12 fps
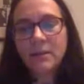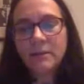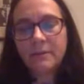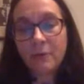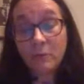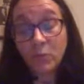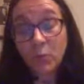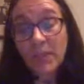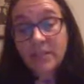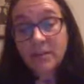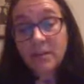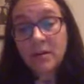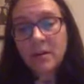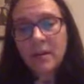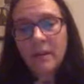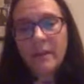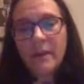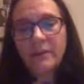from Twitter
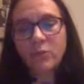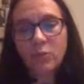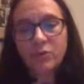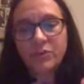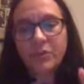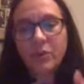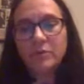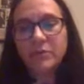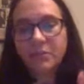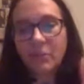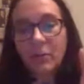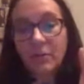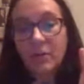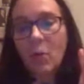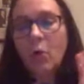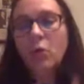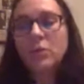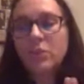that was also
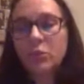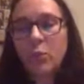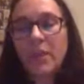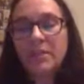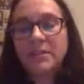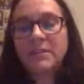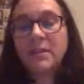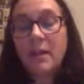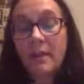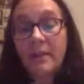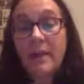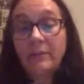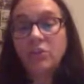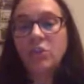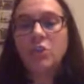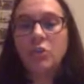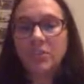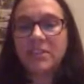all the tweets that
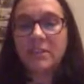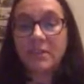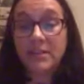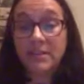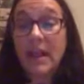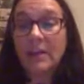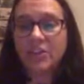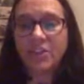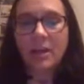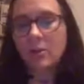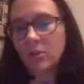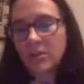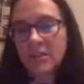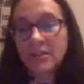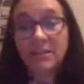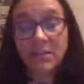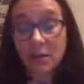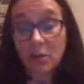use this hashtag, not
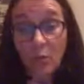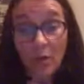necessarily UN